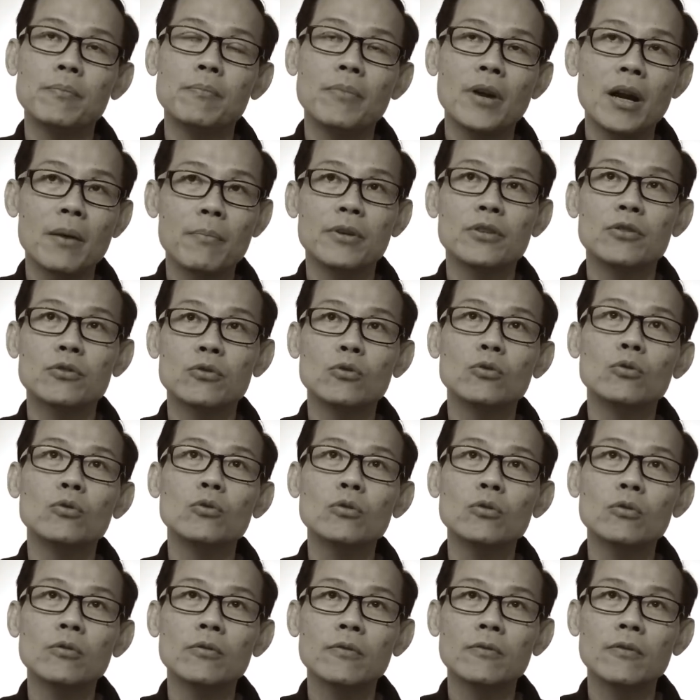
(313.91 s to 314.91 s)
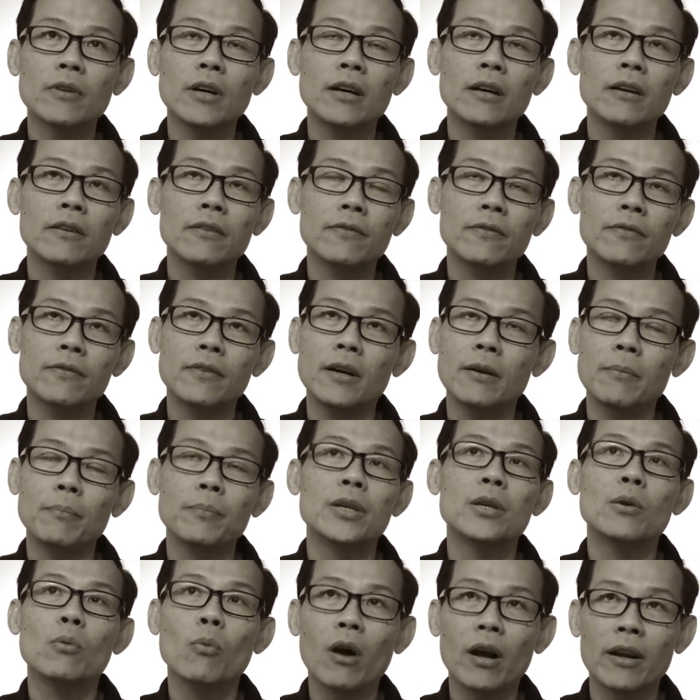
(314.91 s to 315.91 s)
primary school
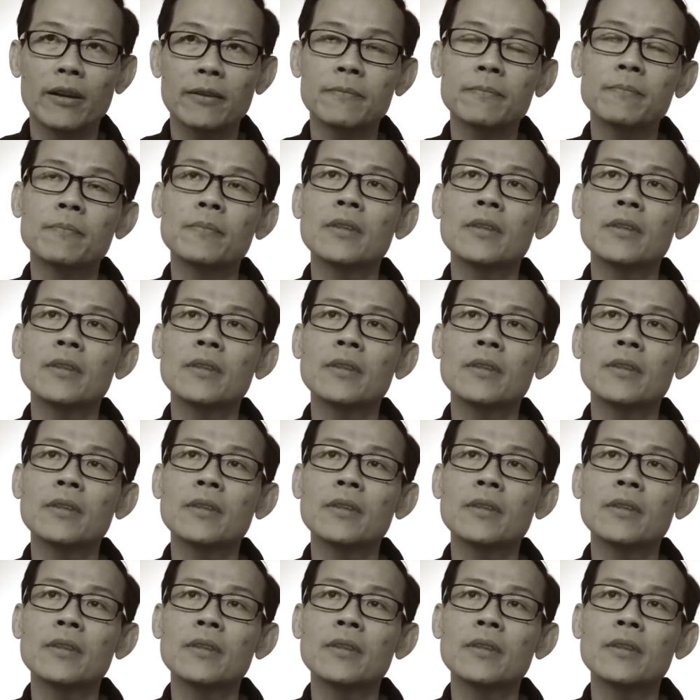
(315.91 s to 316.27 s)
P1,